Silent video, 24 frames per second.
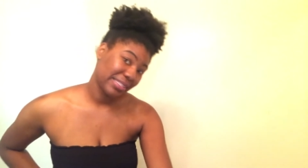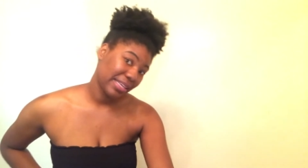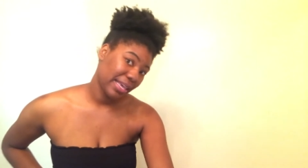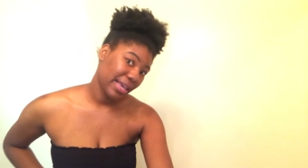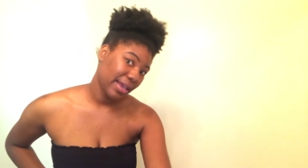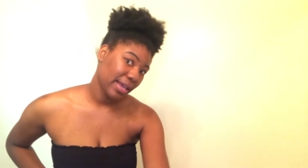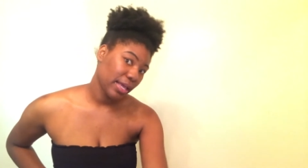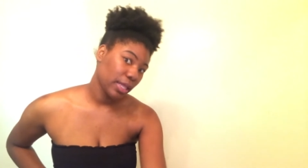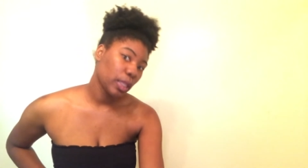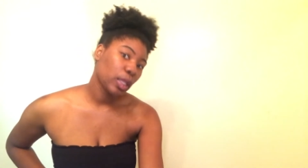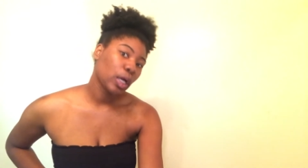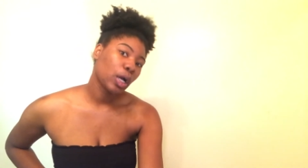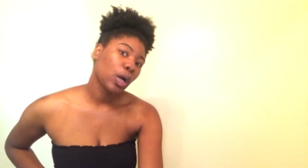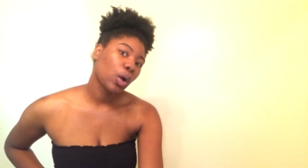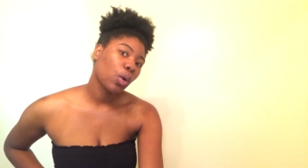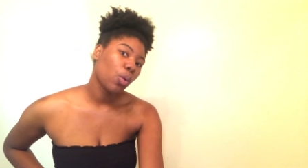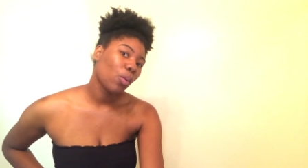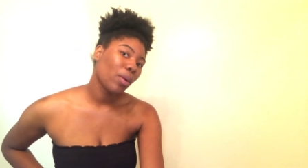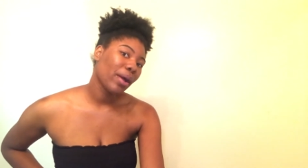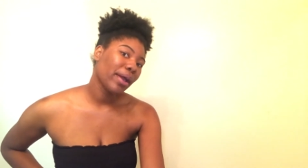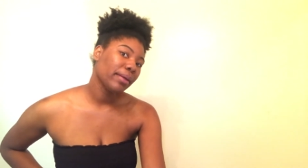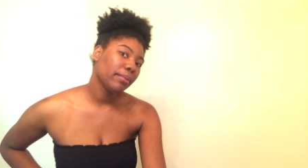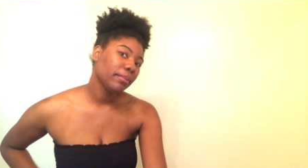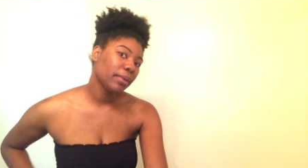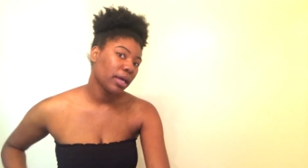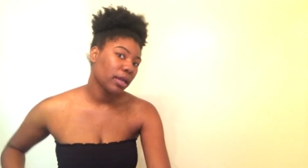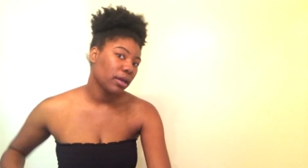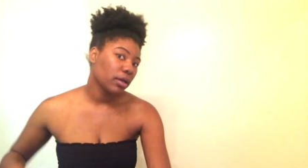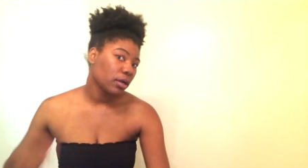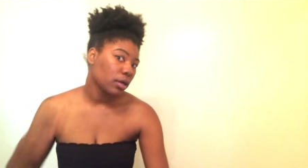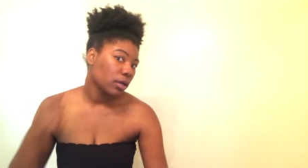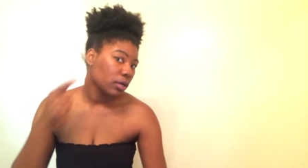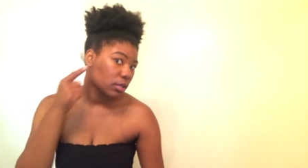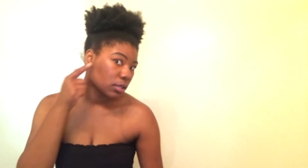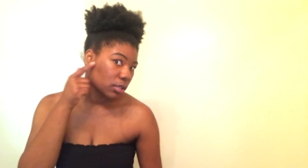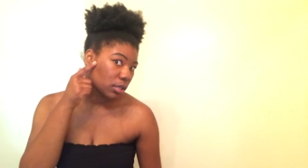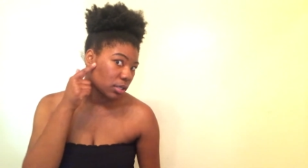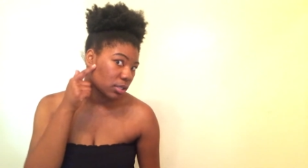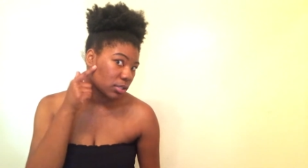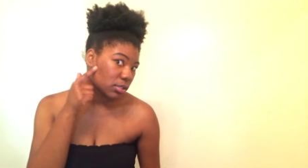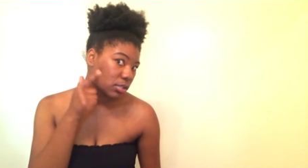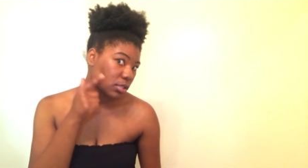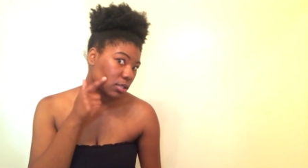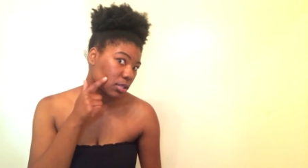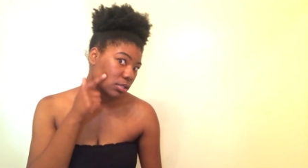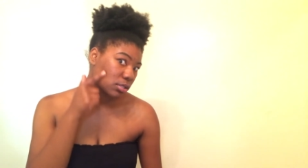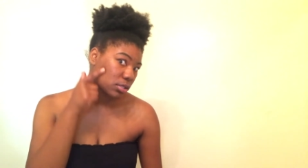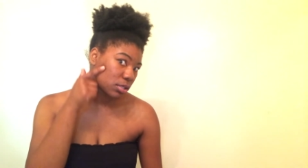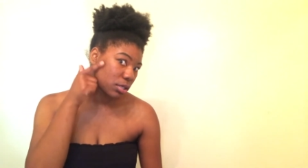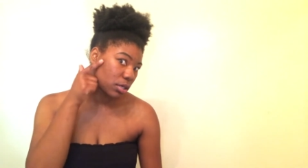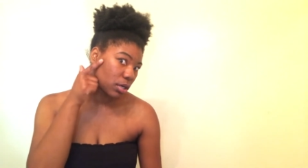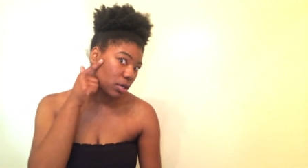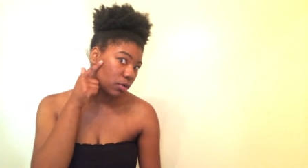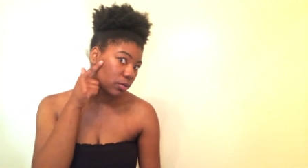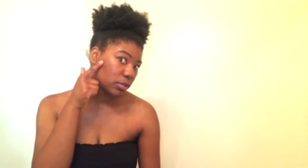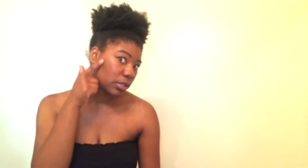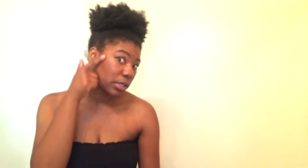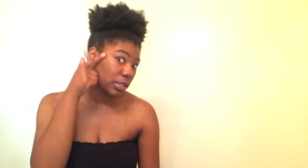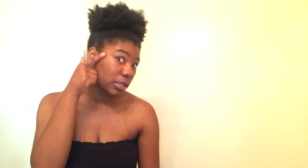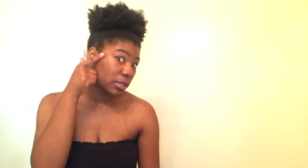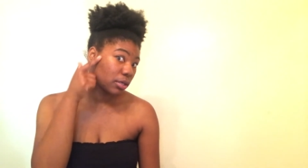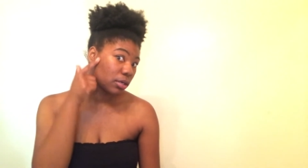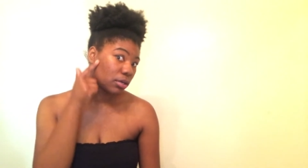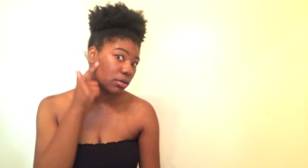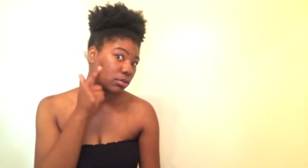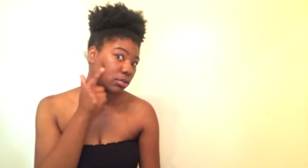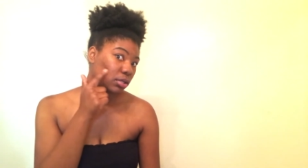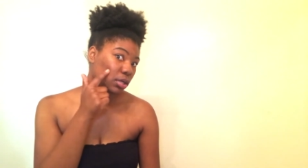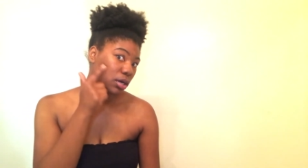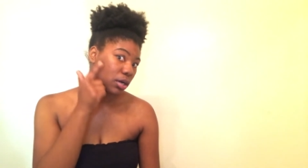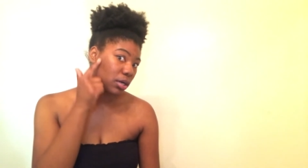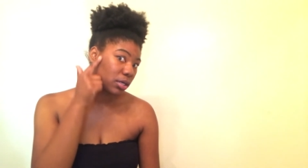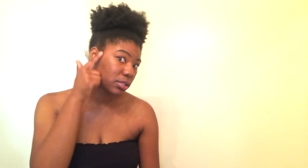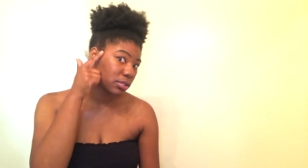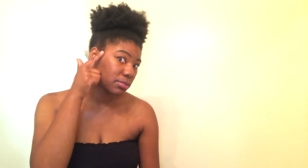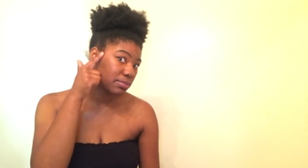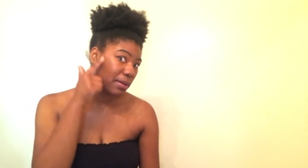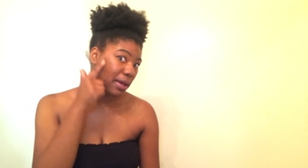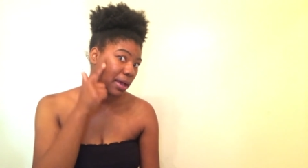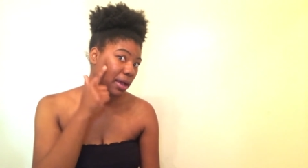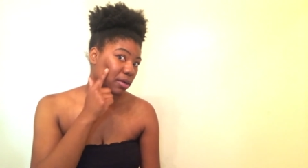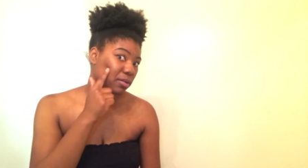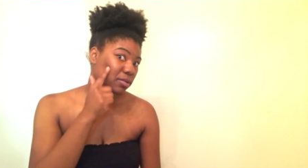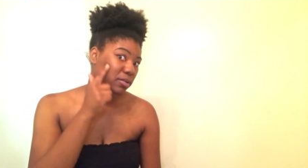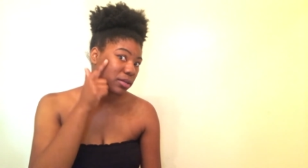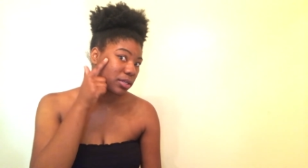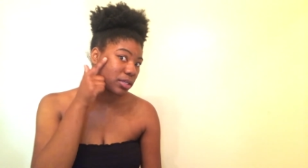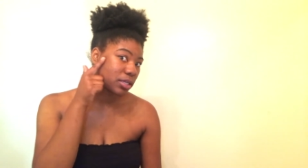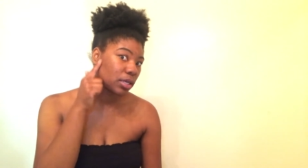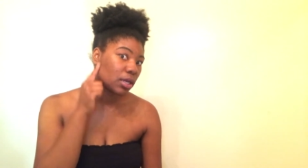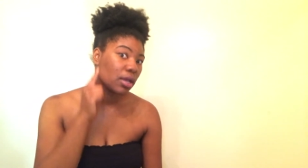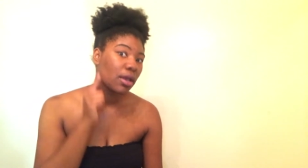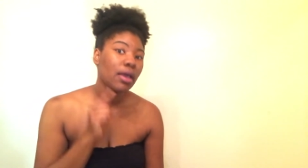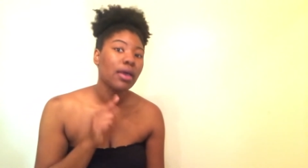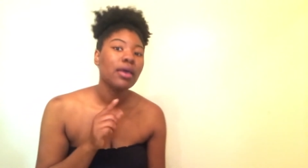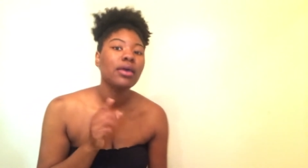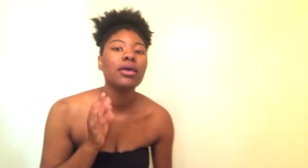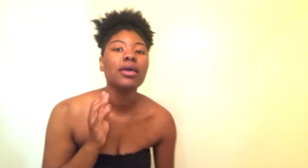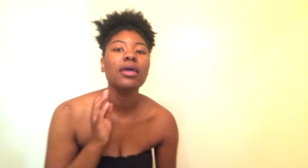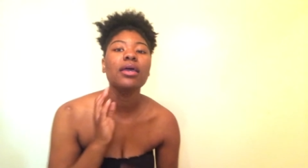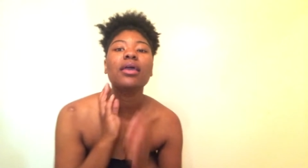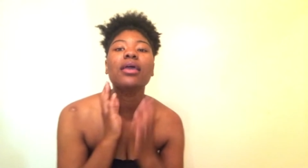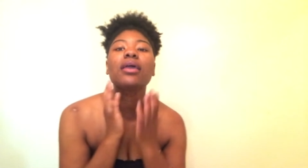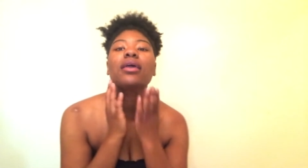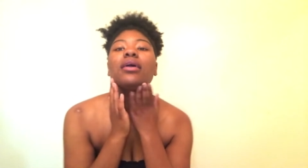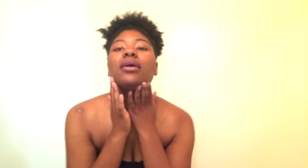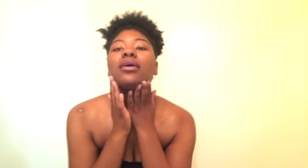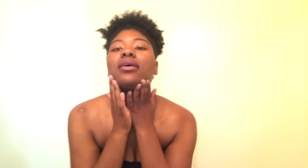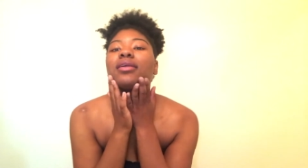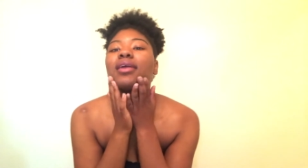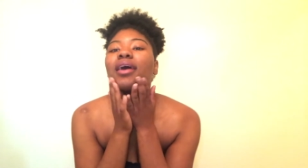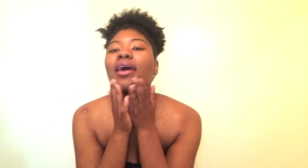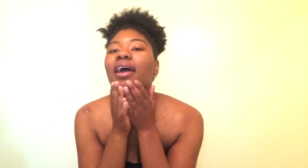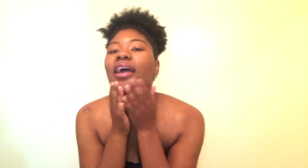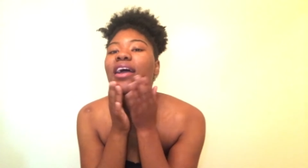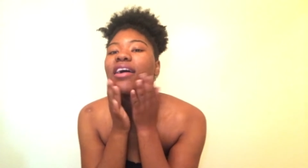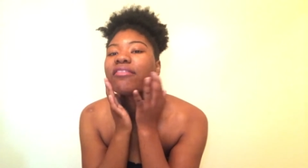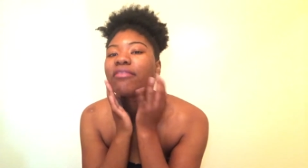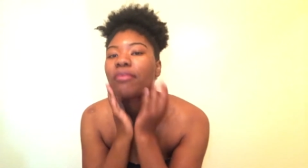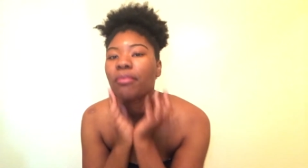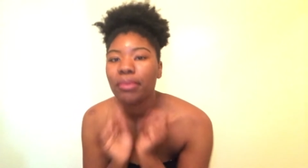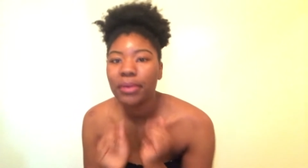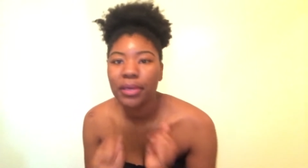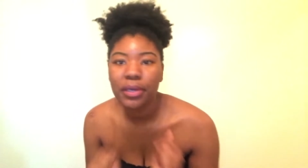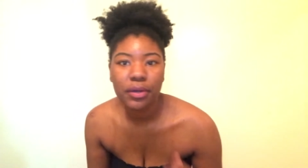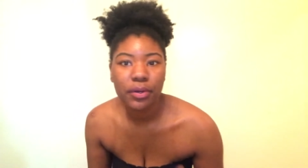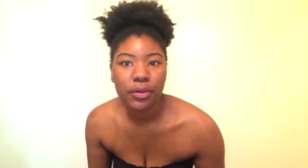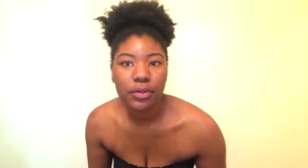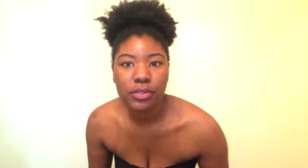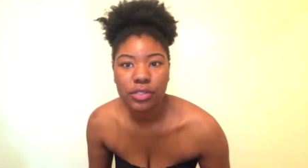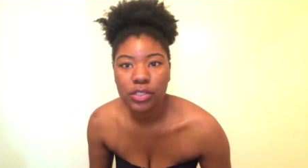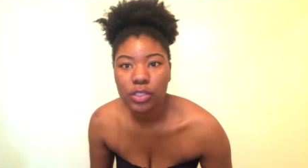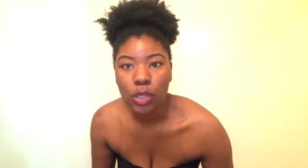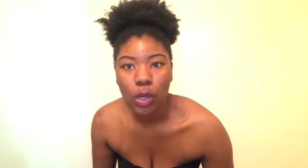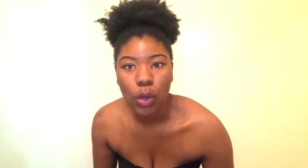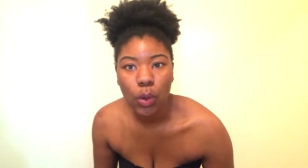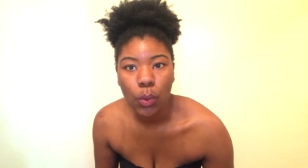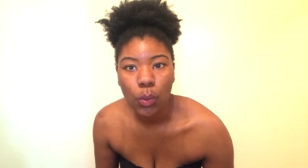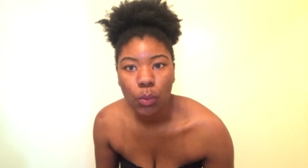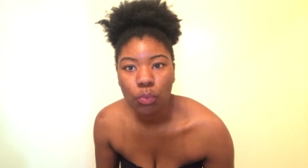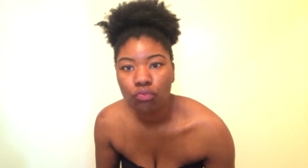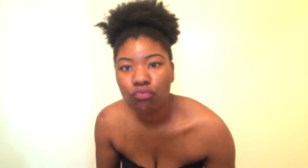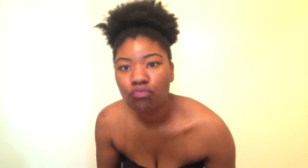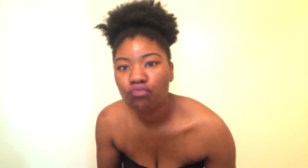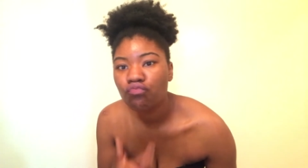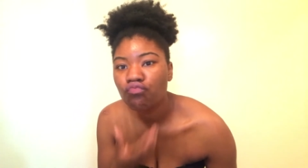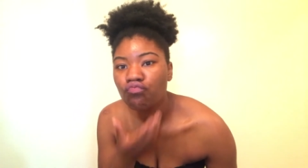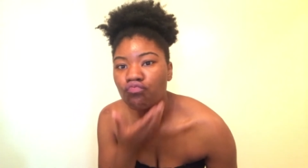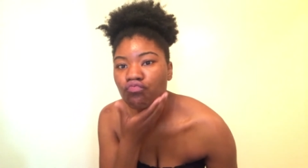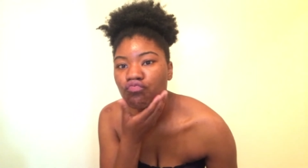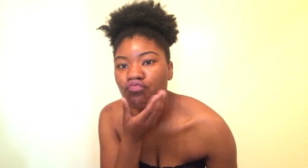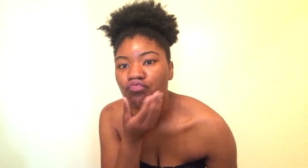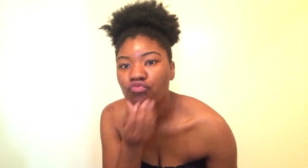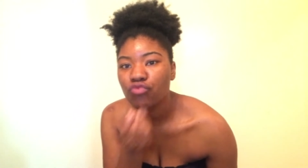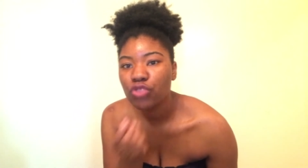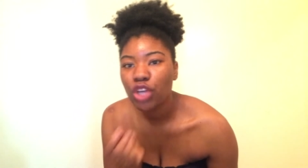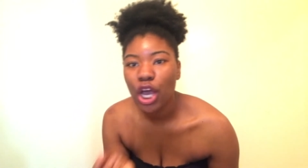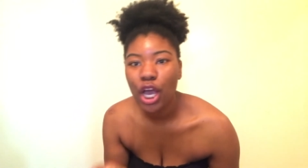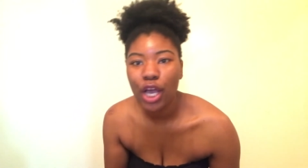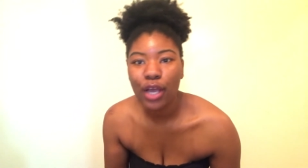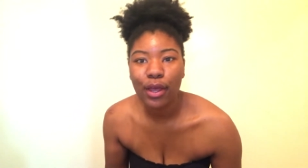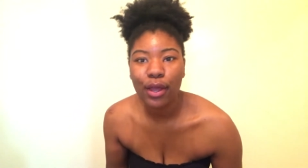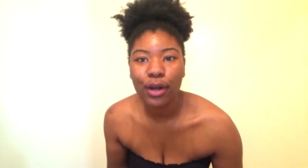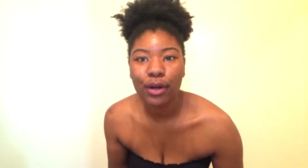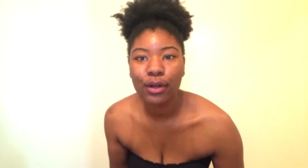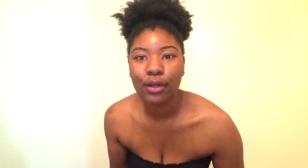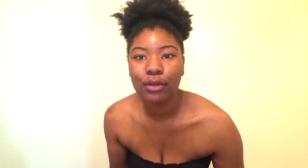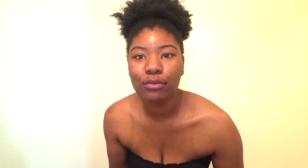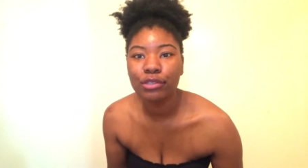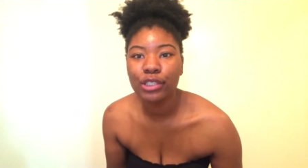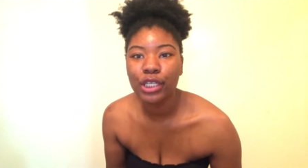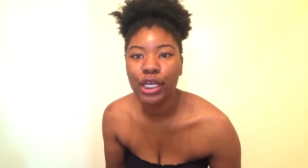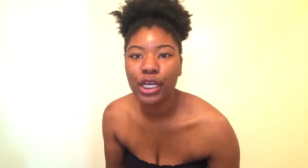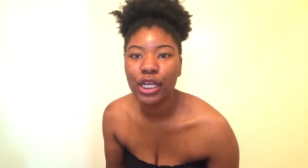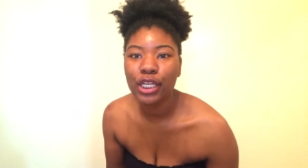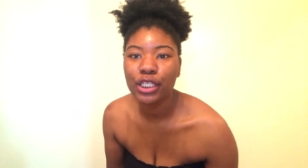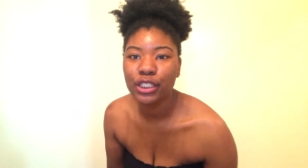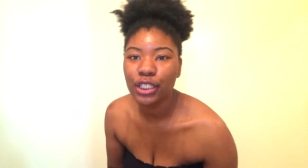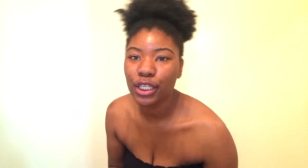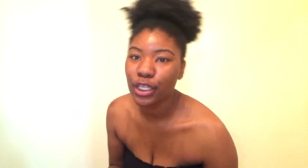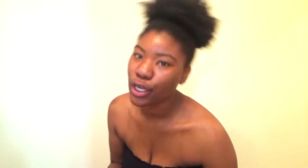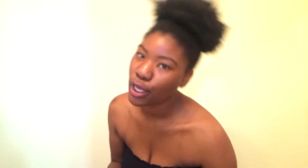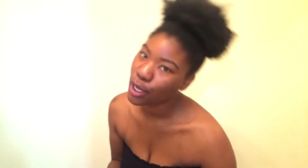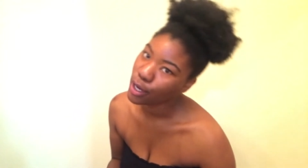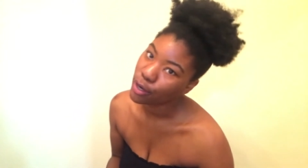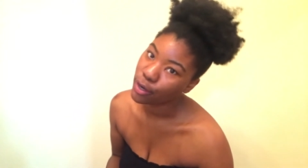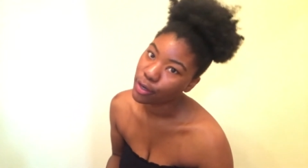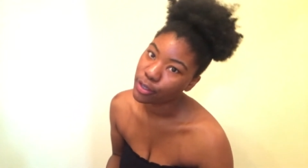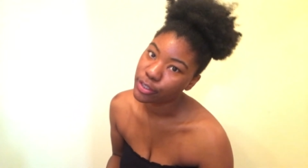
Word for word: My skin looking way better. This is the only little dark spot really, and I have a beard, so I got a little chinny.